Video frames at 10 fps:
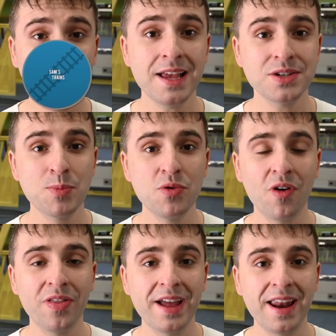Let's move
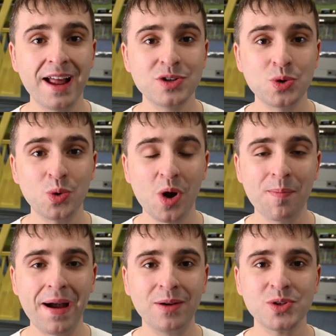on then and talk
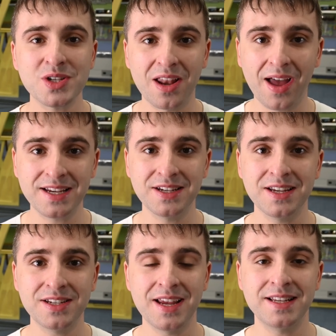about
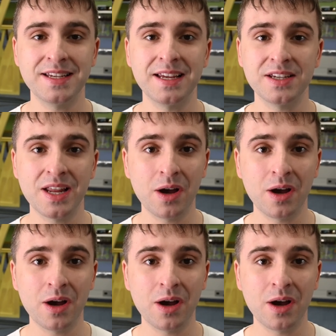slicer settings.